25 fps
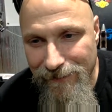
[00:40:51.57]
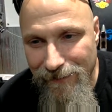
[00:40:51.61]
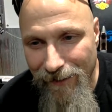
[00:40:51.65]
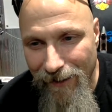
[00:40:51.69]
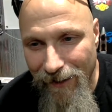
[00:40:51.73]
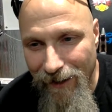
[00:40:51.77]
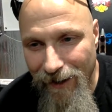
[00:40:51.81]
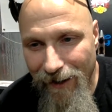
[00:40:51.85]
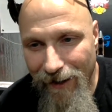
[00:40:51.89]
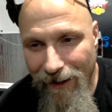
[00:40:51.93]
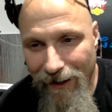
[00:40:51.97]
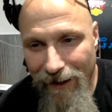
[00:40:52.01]

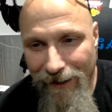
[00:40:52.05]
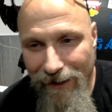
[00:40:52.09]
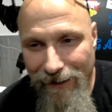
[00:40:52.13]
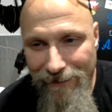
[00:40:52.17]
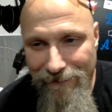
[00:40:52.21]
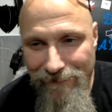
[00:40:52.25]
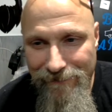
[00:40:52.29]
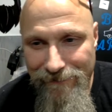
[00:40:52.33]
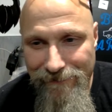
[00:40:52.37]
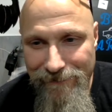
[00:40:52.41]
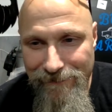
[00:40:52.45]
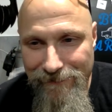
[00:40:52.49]
All right.
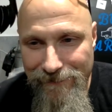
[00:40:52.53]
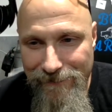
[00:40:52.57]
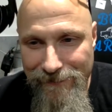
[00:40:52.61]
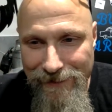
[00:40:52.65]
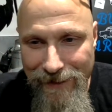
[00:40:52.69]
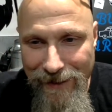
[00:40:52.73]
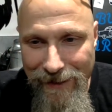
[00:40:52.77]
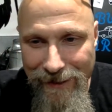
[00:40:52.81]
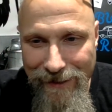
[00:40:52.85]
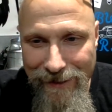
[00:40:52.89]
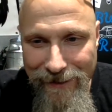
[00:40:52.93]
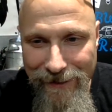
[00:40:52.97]

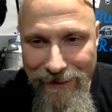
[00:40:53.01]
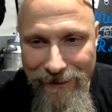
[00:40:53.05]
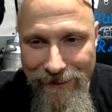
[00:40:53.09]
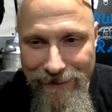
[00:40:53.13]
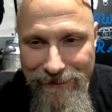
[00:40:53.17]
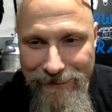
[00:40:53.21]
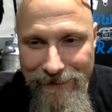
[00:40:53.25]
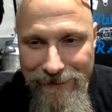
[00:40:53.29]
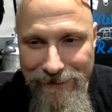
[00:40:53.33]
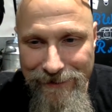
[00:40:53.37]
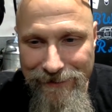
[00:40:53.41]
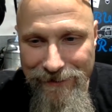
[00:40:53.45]
Take it
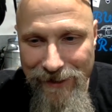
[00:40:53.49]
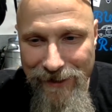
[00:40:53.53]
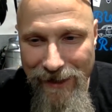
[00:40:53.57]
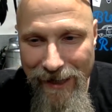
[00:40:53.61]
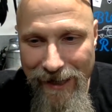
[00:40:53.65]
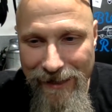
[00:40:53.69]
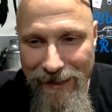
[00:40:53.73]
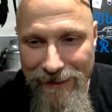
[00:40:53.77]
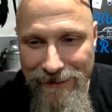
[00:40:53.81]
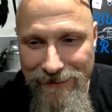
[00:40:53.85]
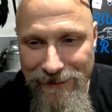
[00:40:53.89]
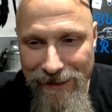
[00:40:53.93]
easy,
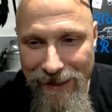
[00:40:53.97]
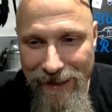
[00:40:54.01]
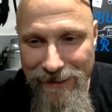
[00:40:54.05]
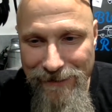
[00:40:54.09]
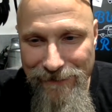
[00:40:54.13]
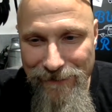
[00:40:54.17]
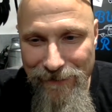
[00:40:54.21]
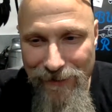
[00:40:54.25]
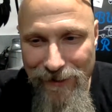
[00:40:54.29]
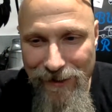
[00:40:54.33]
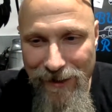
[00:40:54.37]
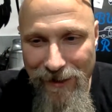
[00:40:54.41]
Chaz. Thanks
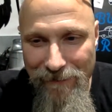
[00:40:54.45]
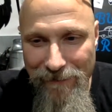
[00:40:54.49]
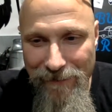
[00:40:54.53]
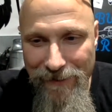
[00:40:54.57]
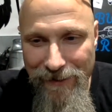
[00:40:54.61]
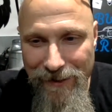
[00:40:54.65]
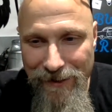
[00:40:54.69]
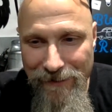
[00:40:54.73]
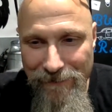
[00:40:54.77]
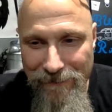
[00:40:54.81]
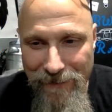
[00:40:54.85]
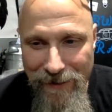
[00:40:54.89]
for coming
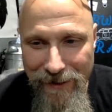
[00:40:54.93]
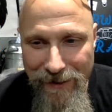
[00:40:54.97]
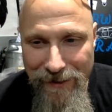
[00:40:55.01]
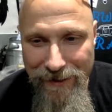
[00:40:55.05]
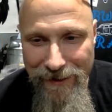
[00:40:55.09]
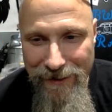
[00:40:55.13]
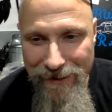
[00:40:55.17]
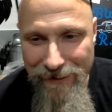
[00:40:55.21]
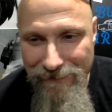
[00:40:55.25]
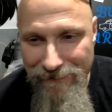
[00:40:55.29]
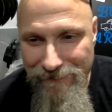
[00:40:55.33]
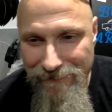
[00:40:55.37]
in,
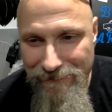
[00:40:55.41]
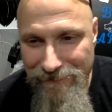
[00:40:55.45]
buddy.